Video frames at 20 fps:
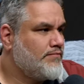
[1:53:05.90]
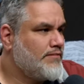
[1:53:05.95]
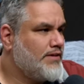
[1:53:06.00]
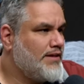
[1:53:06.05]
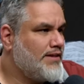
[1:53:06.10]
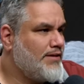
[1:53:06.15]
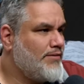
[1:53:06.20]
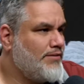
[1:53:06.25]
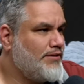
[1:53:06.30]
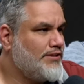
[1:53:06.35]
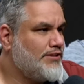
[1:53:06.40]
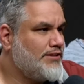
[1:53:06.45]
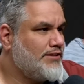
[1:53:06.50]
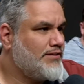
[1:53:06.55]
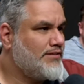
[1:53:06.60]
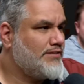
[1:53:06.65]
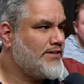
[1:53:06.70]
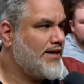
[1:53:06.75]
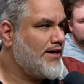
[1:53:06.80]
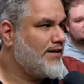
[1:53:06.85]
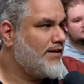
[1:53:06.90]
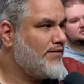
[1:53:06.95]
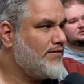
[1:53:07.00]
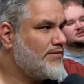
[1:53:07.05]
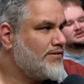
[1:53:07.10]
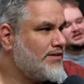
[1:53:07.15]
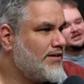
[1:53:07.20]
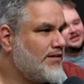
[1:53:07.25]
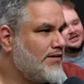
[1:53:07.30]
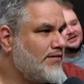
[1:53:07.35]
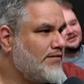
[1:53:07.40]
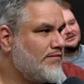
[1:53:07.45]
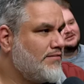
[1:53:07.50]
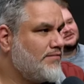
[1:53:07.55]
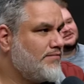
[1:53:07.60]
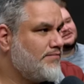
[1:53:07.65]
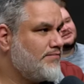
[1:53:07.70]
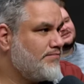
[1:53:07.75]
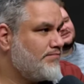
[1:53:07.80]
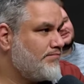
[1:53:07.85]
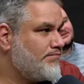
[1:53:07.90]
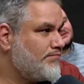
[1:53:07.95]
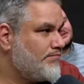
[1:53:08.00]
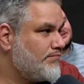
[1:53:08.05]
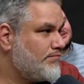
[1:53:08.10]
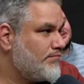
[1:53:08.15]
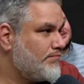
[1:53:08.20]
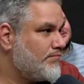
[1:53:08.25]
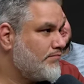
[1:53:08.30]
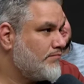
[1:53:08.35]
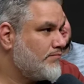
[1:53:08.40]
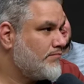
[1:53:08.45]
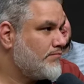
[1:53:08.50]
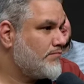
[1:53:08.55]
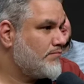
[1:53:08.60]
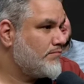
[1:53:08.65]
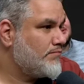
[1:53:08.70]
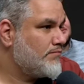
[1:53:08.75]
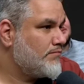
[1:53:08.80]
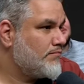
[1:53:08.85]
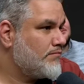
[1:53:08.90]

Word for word: I think we just steal Tide Hollow Scholar. Yeah, it's just like a body.